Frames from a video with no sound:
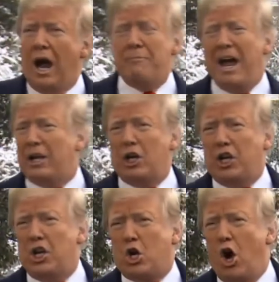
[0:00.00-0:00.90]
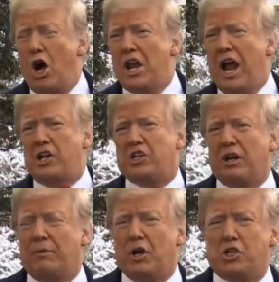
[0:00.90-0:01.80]
I'm not looking to call a
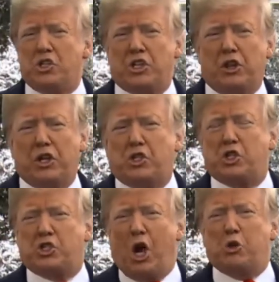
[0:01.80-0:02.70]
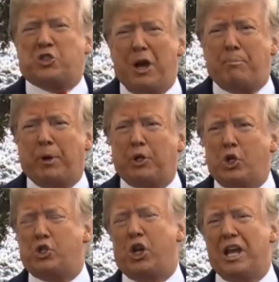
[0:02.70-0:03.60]
national emergency. This is so simple,
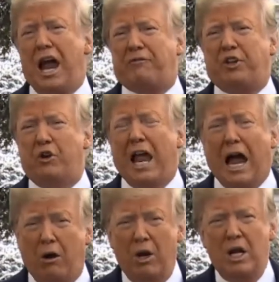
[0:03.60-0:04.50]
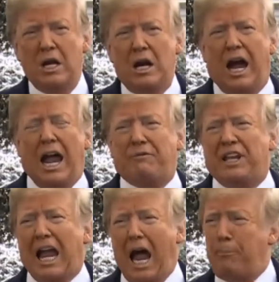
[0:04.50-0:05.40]
you shouldn't have to. Now, I have
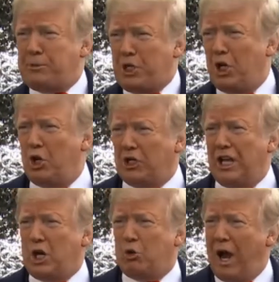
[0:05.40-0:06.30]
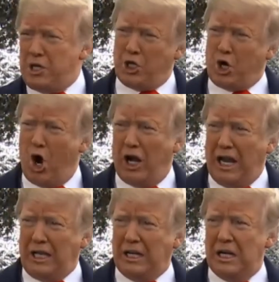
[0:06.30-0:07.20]
the absolute legal right to call
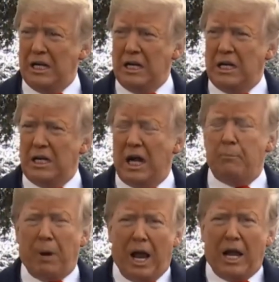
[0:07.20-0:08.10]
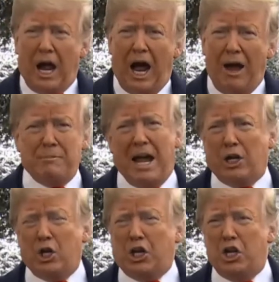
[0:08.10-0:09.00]
it, but I'm not
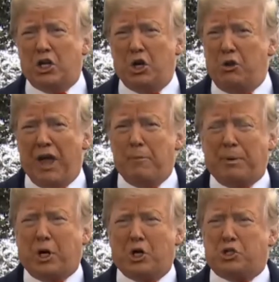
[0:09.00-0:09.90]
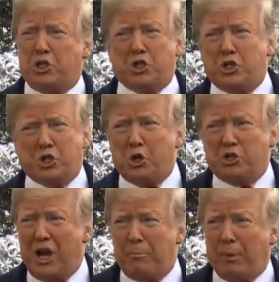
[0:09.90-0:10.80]
looking to do that because this is too
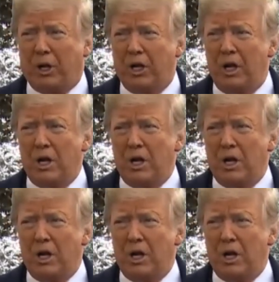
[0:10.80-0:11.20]
simple.